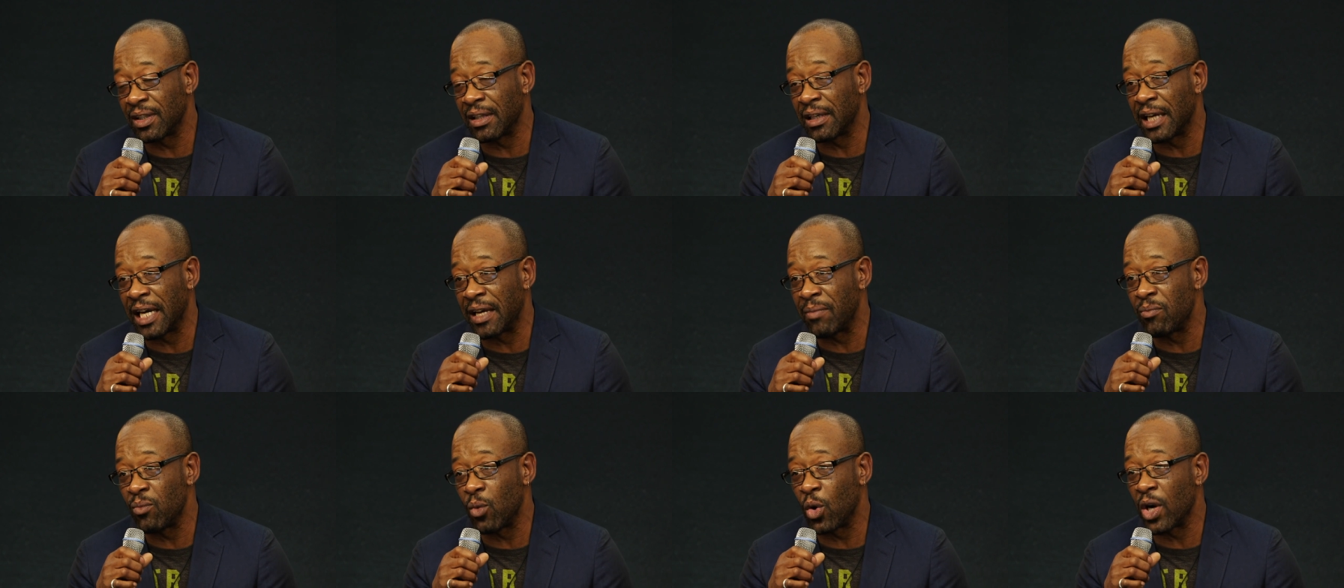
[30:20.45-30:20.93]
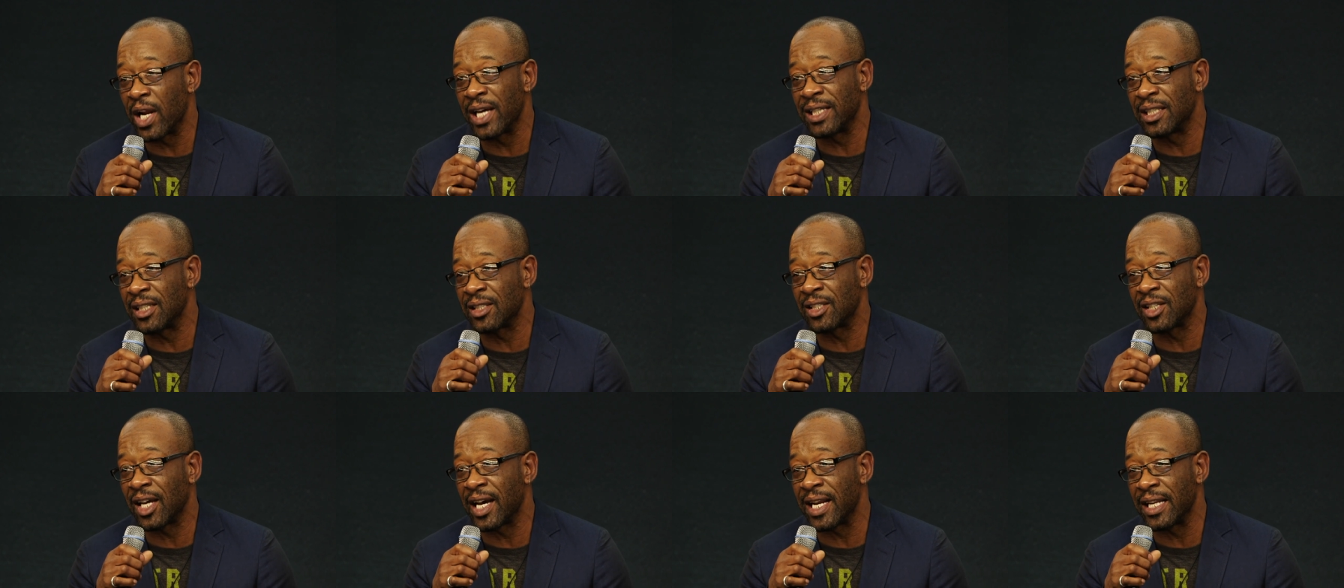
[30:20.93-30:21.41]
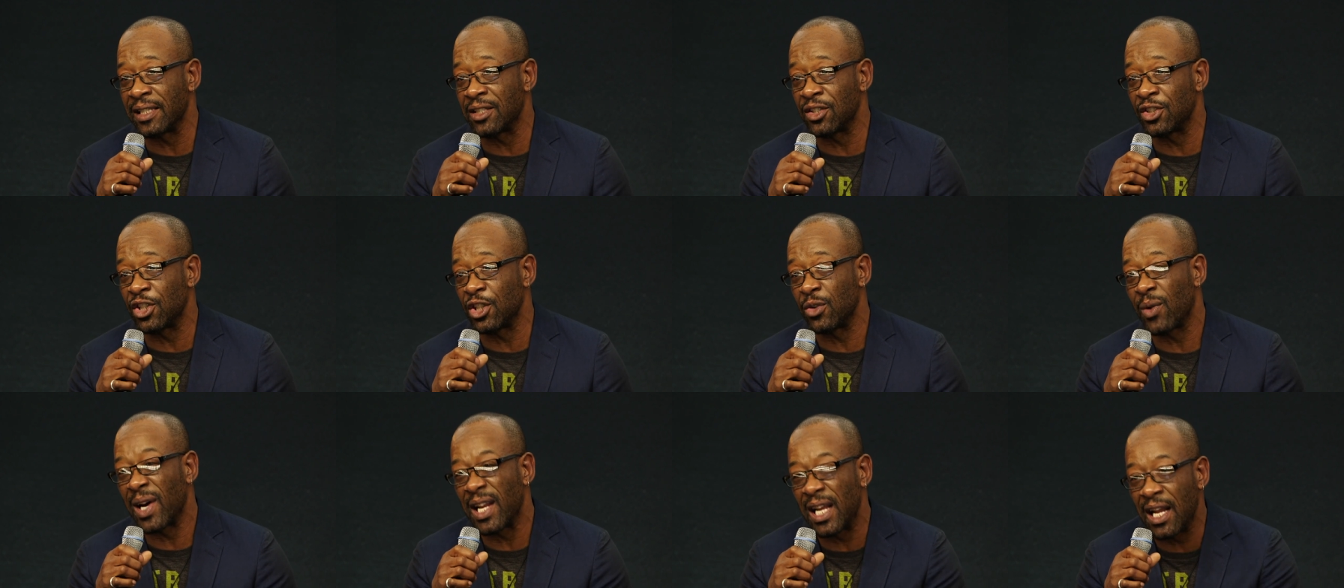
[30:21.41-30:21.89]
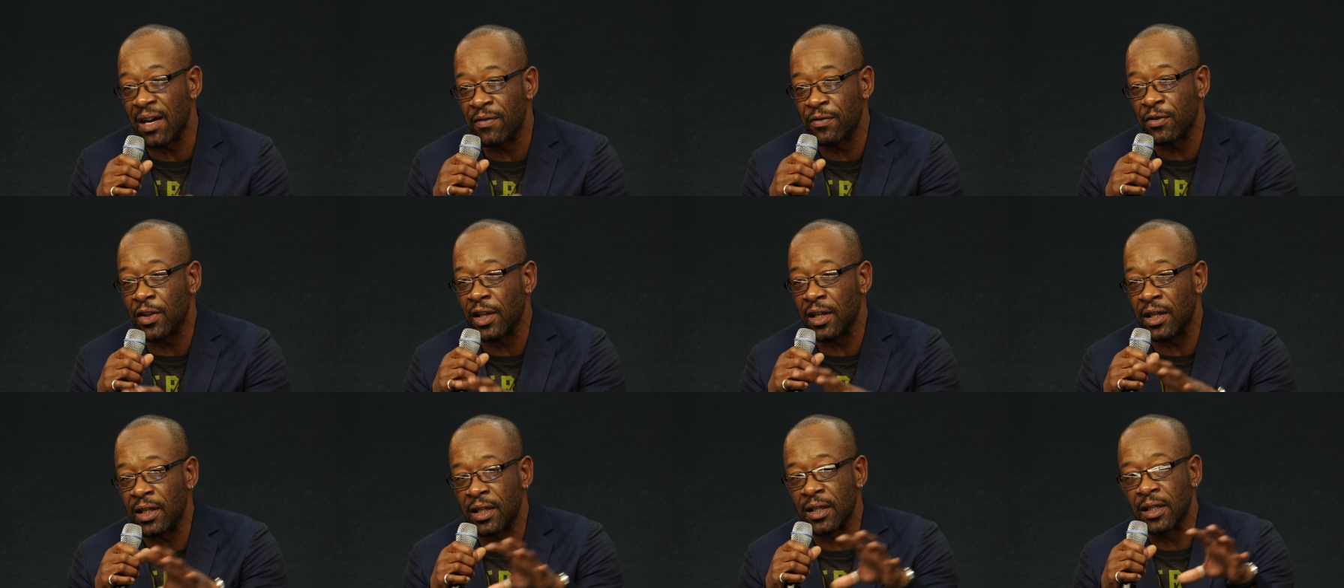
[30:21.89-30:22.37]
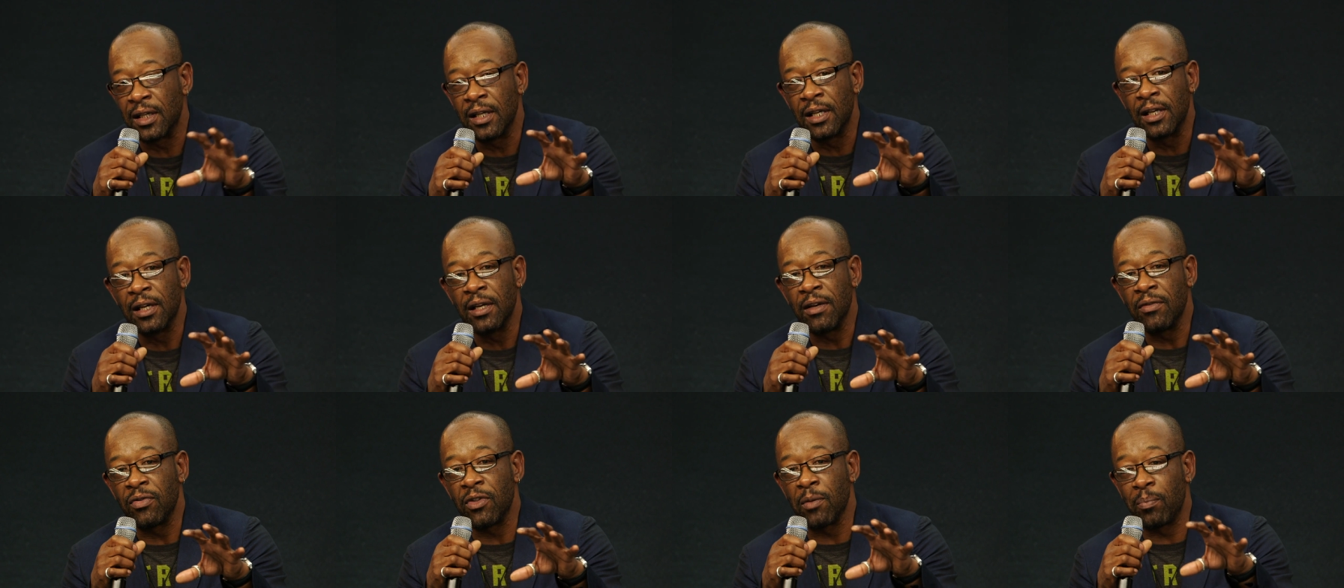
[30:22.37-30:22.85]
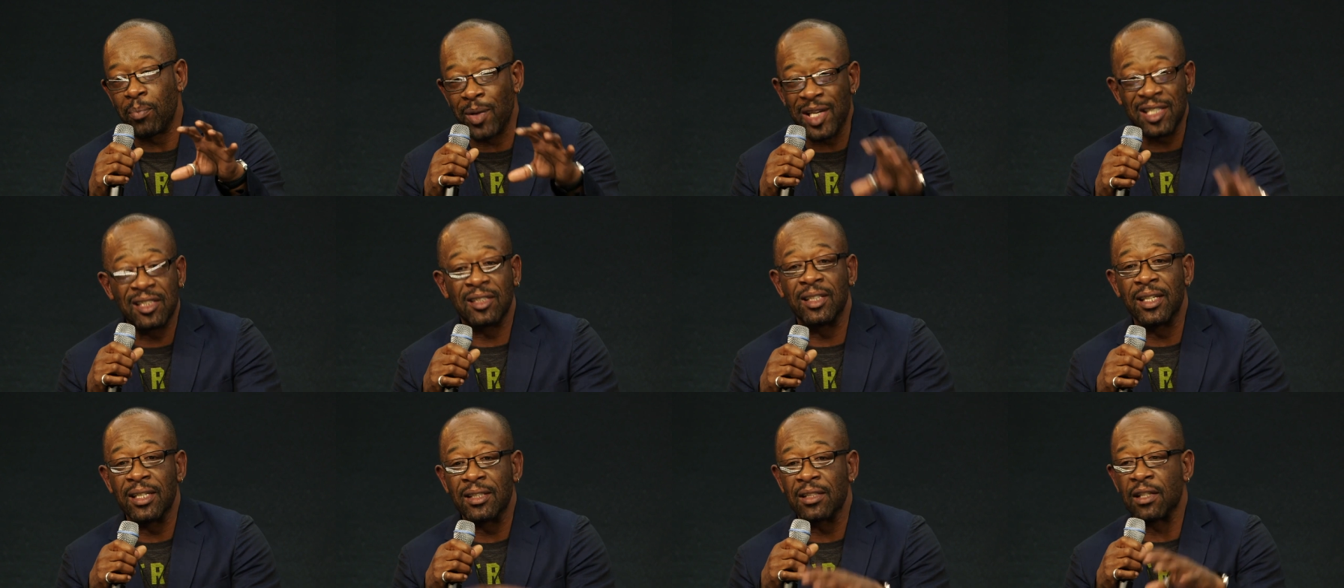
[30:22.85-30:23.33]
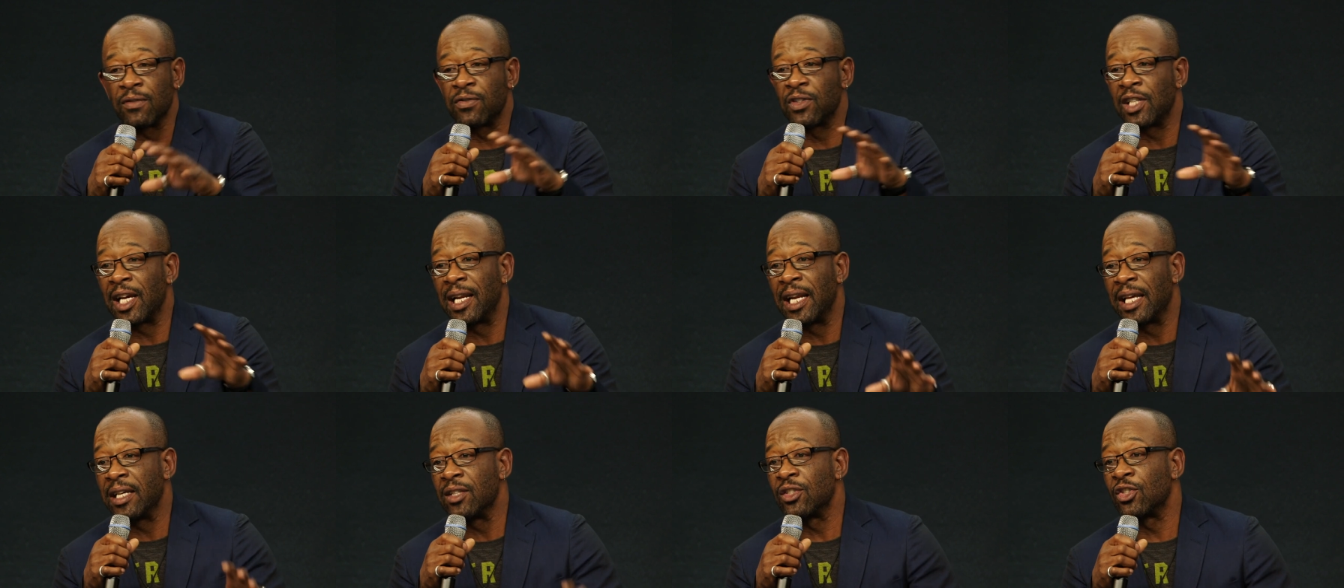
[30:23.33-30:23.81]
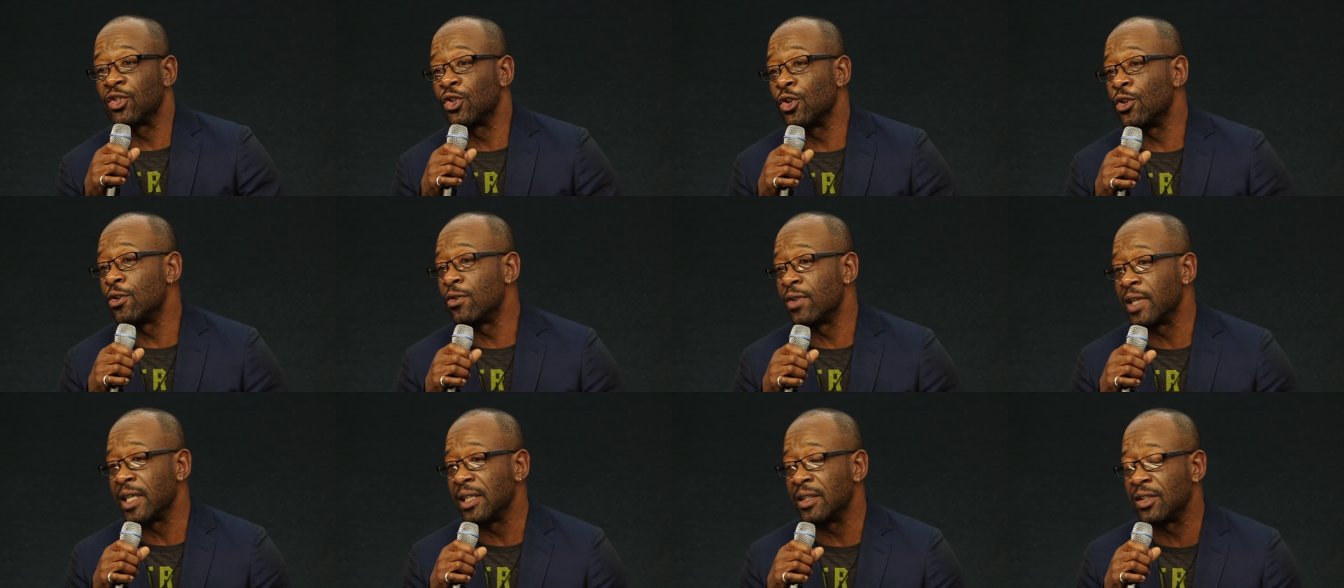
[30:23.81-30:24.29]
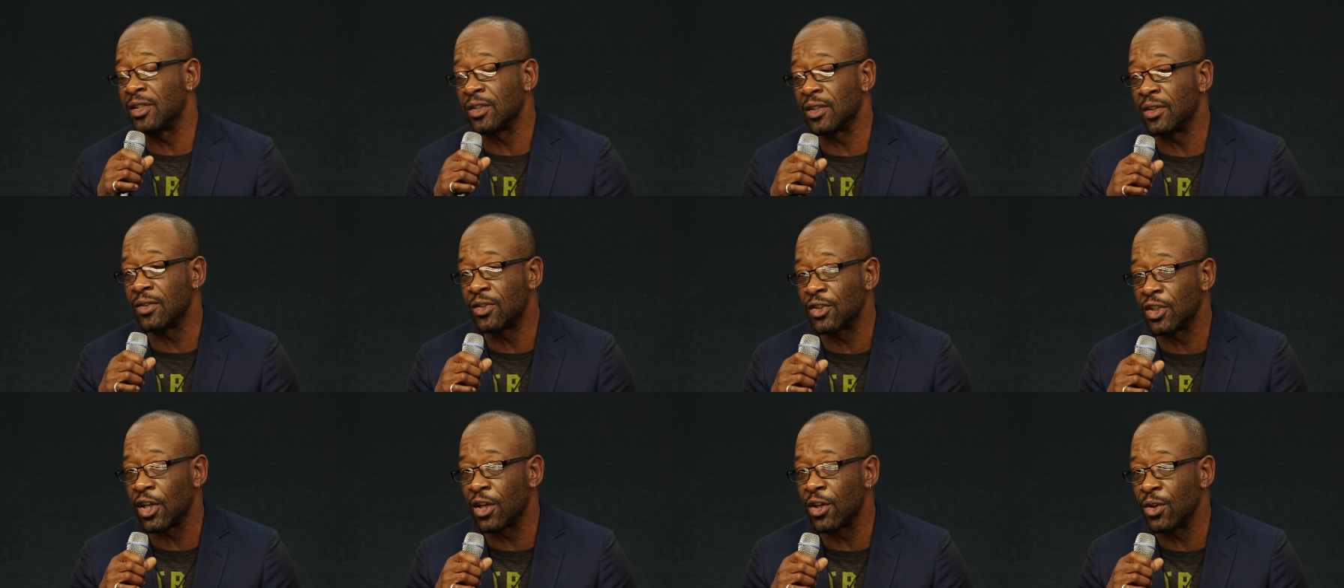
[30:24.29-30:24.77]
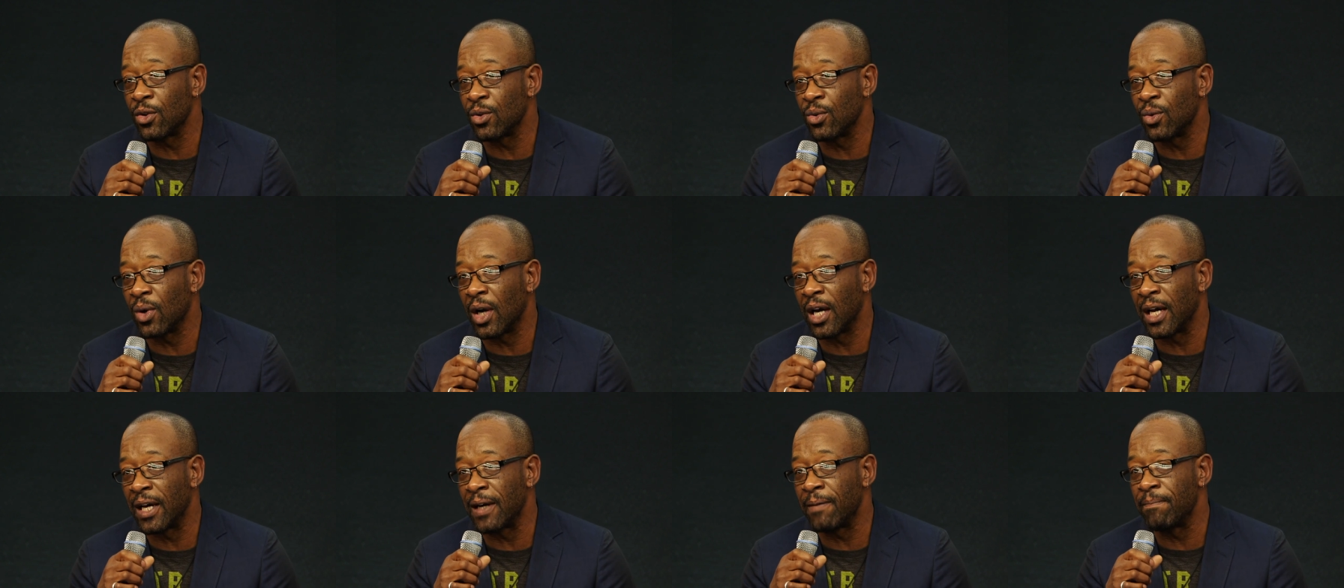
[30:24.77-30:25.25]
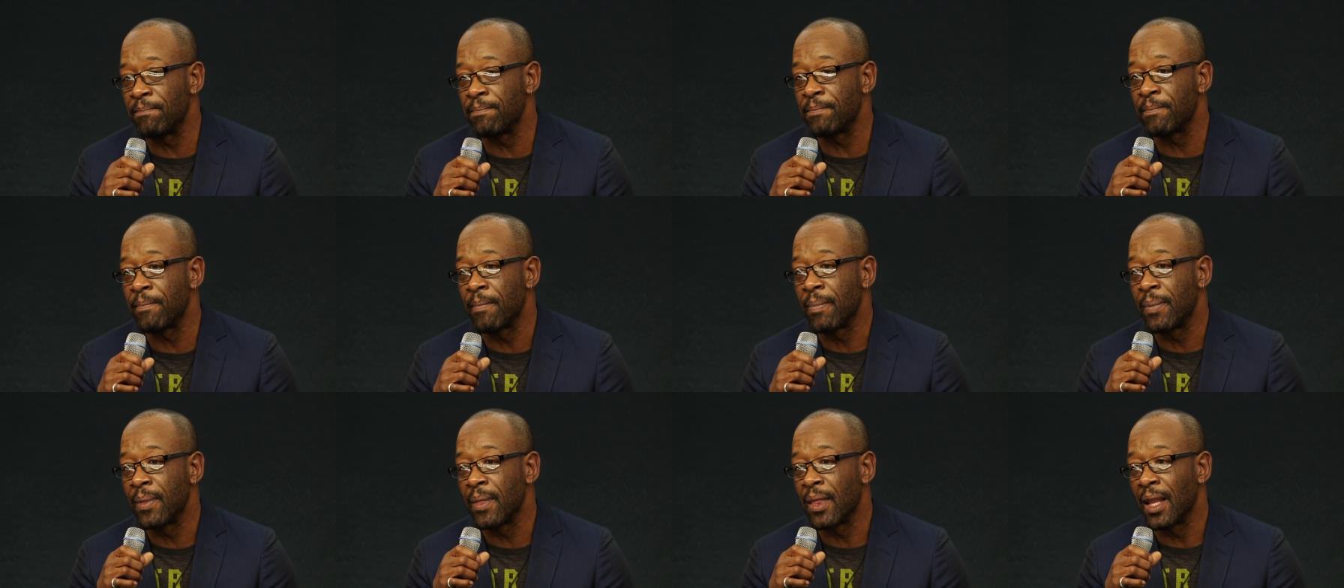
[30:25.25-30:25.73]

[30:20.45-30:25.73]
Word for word: um, what I decided to do. I love the the business of telling stories, so um,